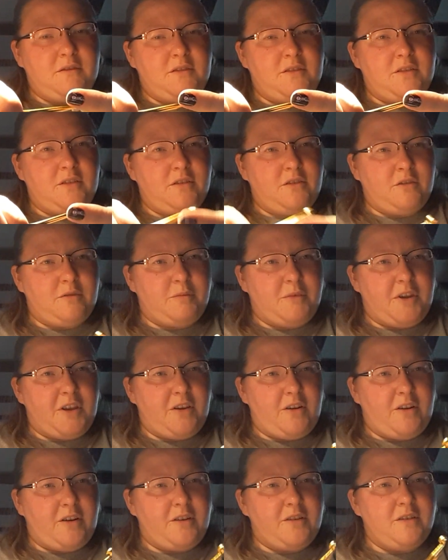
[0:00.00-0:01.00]
to hook my
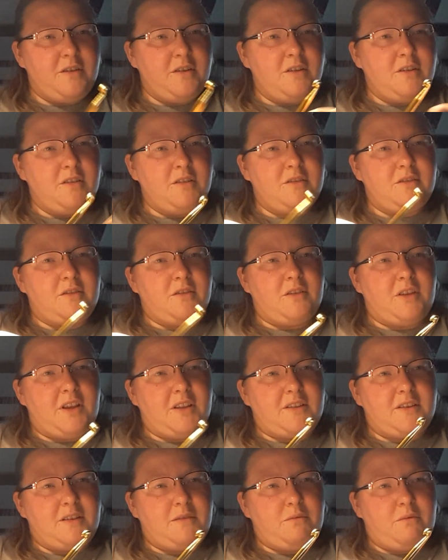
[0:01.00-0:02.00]
yarn, so
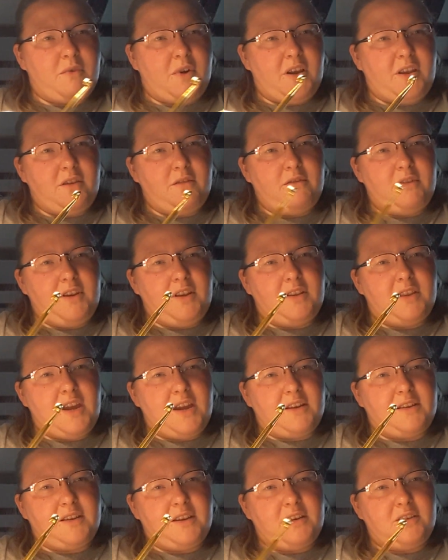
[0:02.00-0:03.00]
that's why you need
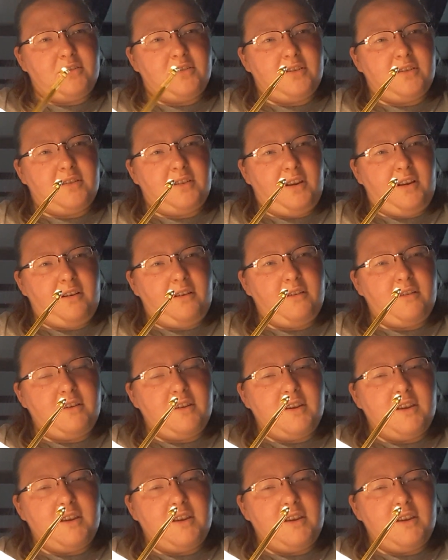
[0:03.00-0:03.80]
that tension there.